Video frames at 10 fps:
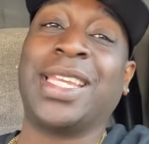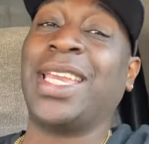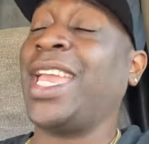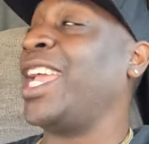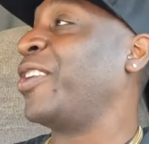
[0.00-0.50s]

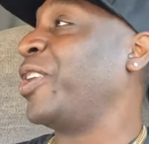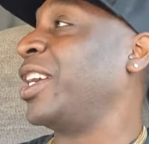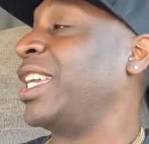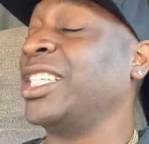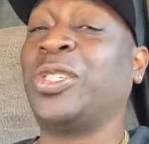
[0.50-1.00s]
get angry or
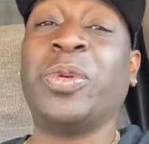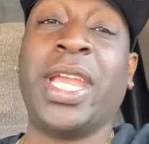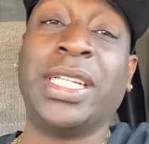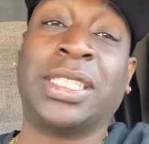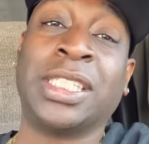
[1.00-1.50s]
get too
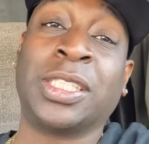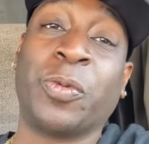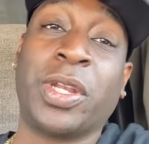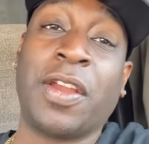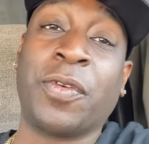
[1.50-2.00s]
anxious or
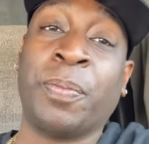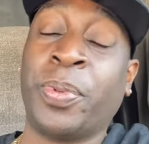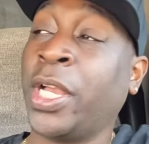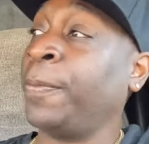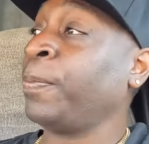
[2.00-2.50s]
whatever,
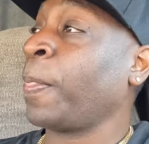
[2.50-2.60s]
but